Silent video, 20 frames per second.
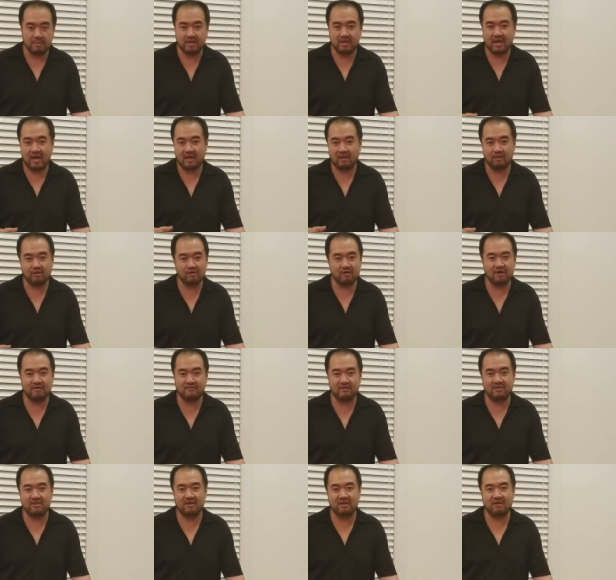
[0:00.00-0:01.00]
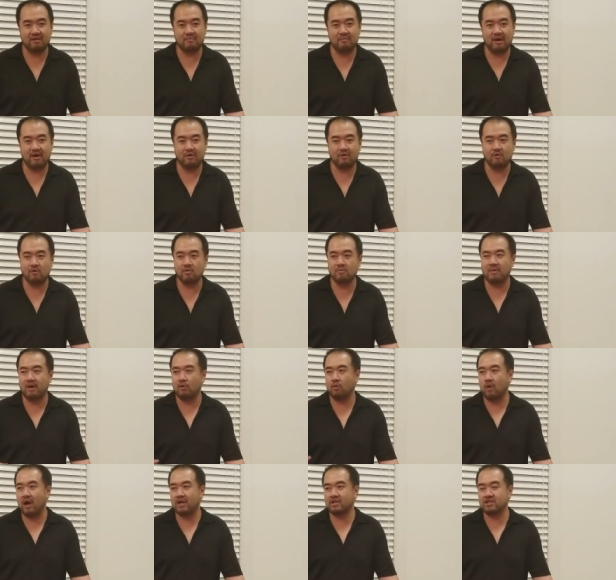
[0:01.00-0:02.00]
and I learned everything on my own by
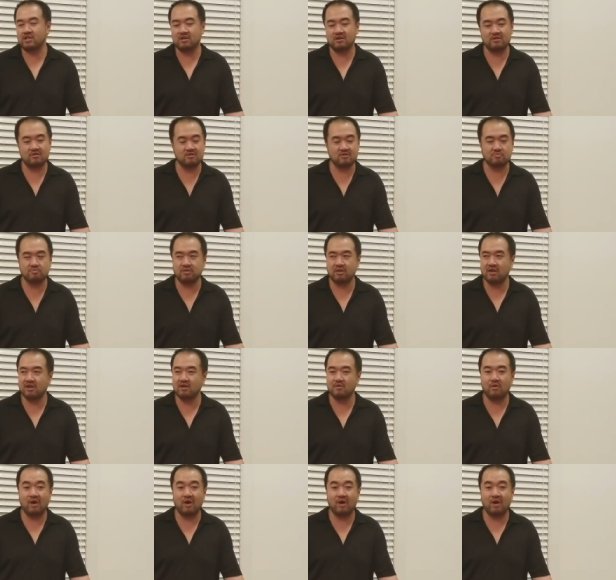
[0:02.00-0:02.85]
watching others play,